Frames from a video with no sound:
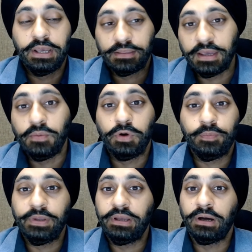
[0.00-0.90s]
there would
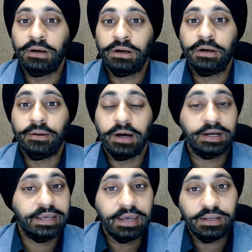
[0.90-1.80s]
be
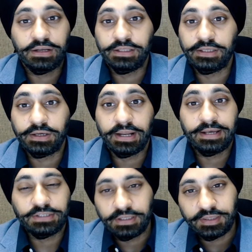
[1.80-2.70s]
again another
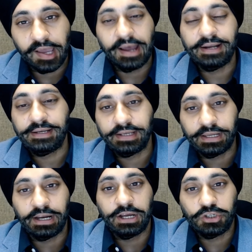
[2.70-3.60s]
crash, and that
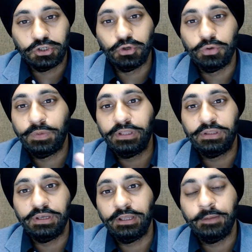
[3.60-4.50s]
crash should be
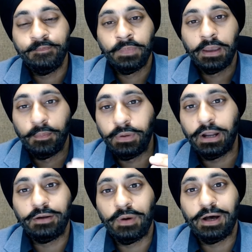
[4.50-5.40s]
the
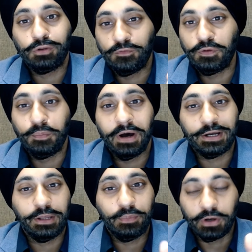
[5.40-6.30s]
bloodbath of the
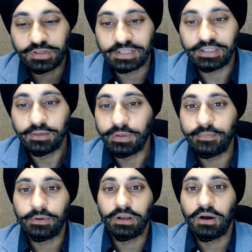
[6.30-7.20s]
market, because I think
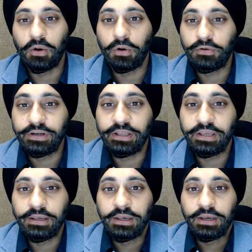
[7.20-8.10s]
people are
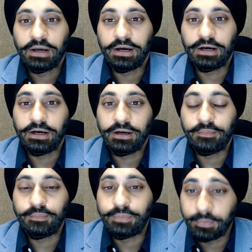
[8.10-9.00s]
already
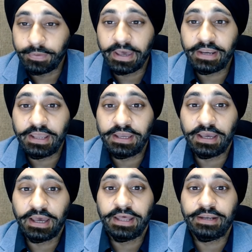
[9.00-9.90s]
preparing,
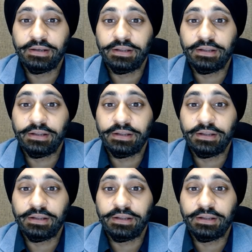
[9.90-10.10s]
and